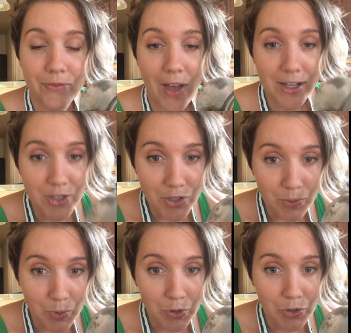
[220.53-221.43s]

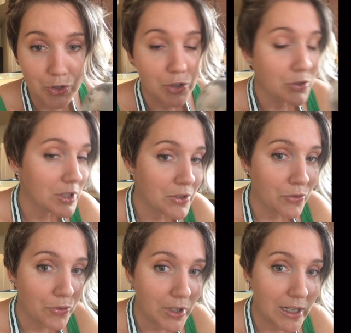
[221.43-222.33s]
vegetable,
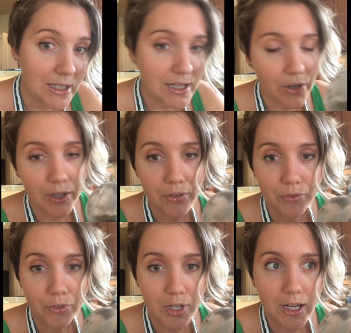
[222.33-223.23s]
gluten-free,
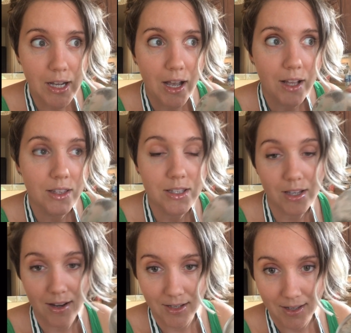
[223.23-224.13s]
dairy-free
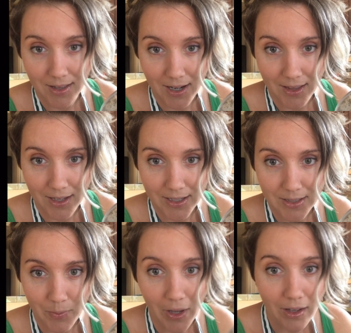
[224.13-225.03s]
lasagna that I like
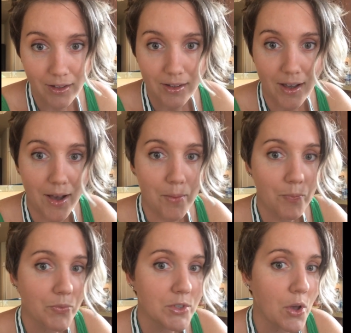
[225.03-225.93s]
to make.
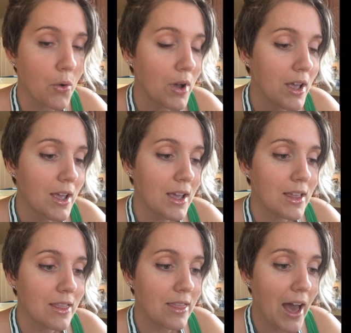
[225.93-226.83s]
So
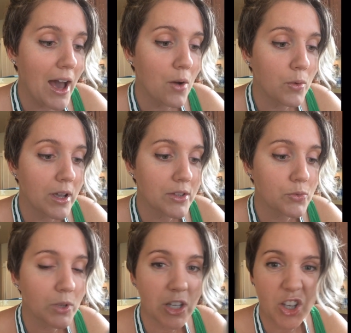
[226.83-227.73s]
that
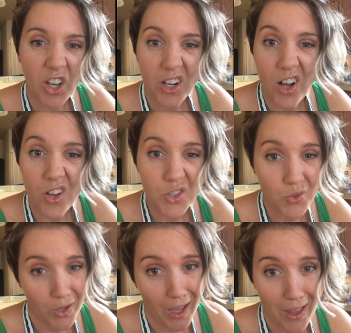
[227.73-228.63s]
was really good.
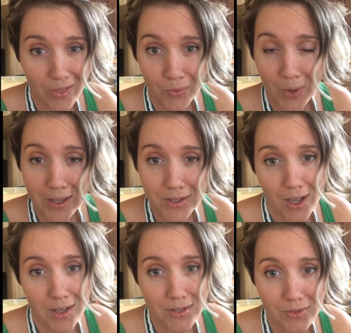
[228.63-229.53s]
Also, again, the red
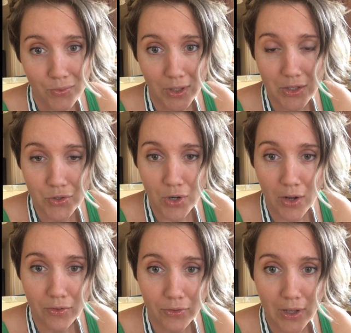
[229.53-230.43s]
sauce, really
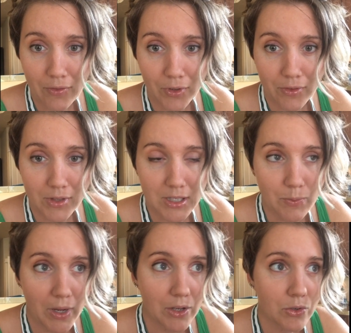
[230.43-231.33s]
strong flavor of the
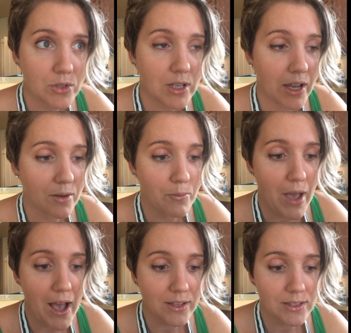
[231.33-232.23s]
tomatoes, kind of
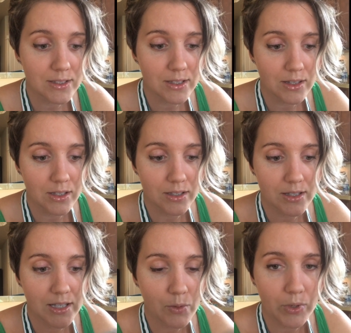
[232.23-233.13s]
masked the
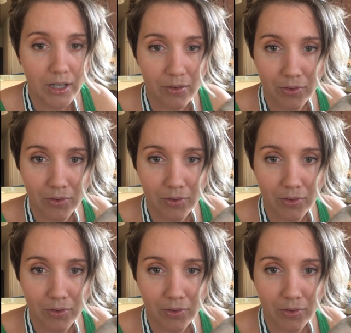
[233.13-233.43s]
seaweedy